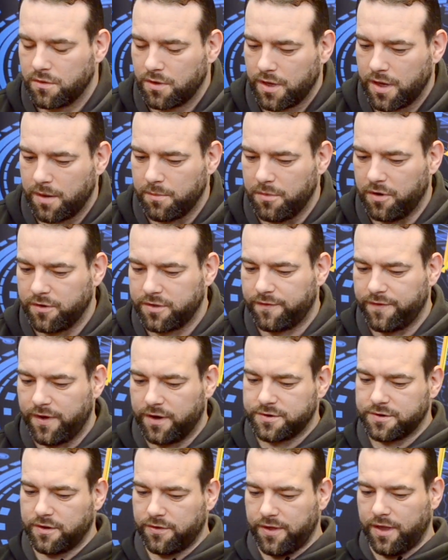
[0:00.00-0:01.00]

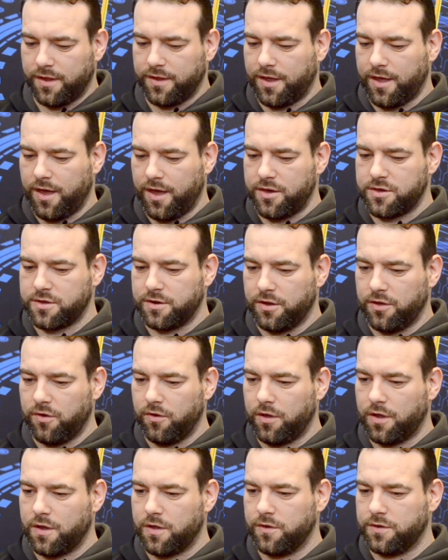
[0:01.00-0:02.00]
multi-factor authentication, are you
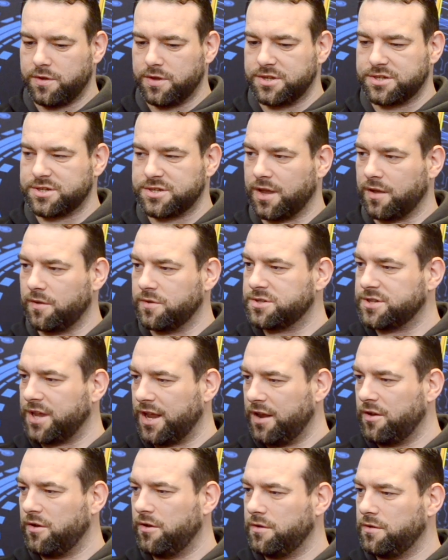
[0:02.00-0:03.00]
including single
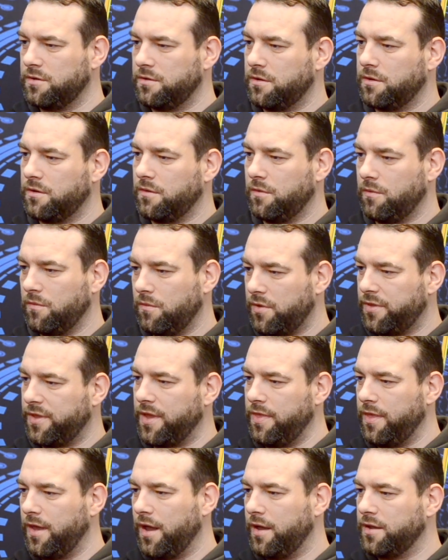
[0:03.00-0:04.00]
sign-on
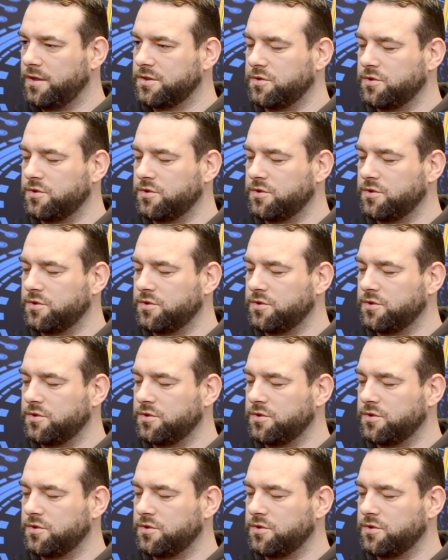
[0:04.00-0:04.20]
within that?